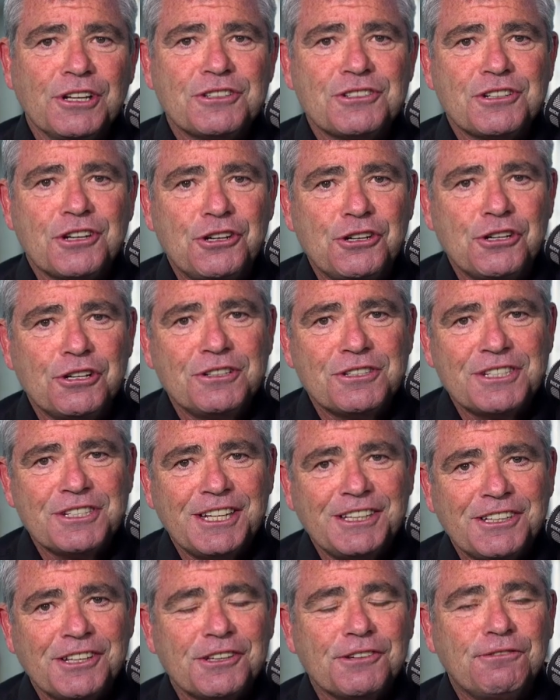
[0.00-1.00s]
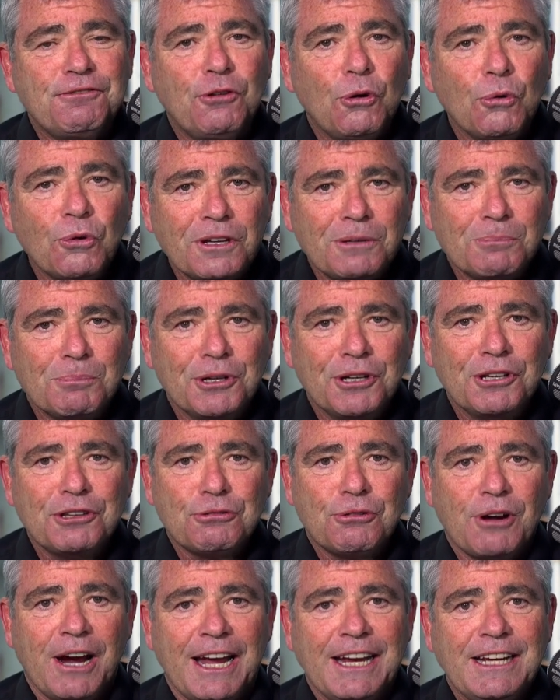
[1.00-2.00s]
Institute said that the falling
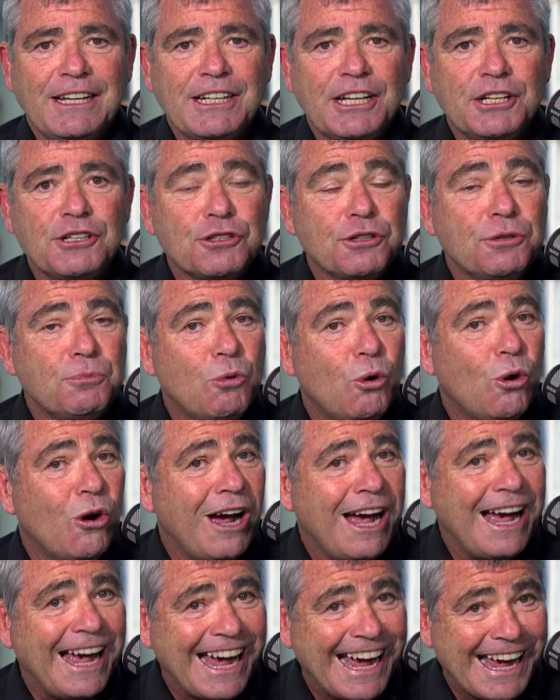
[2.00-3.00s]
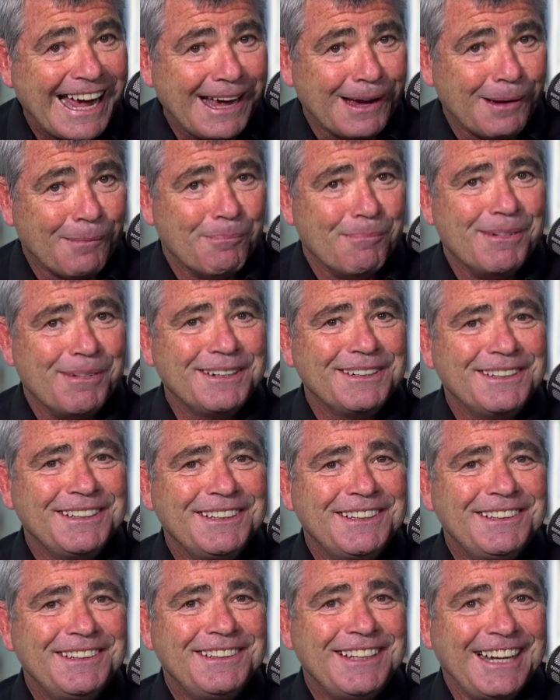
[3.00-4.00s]
birth rate can do more harm
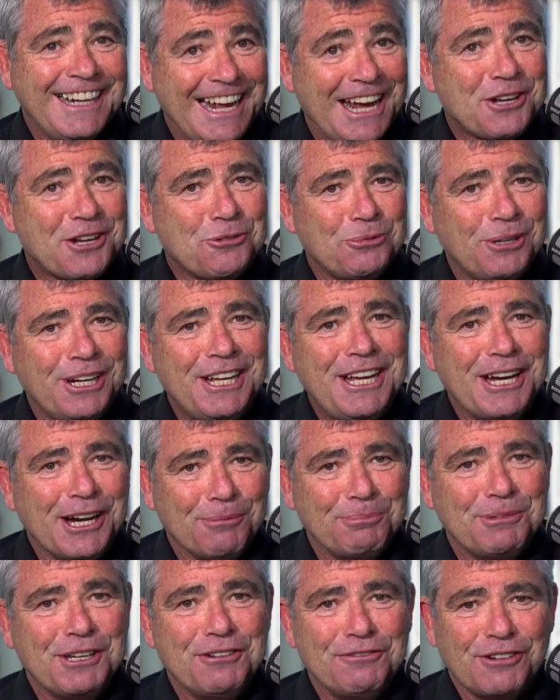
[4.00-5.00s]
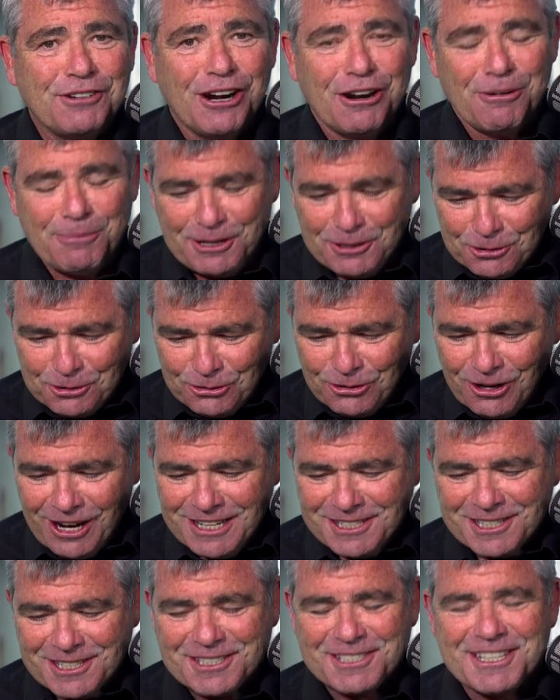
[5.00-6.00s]
than actually help the environmental
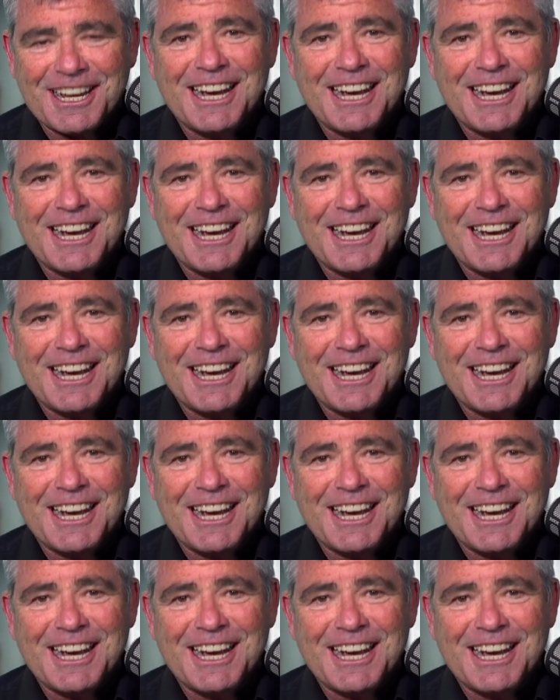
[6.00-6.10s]
crisis.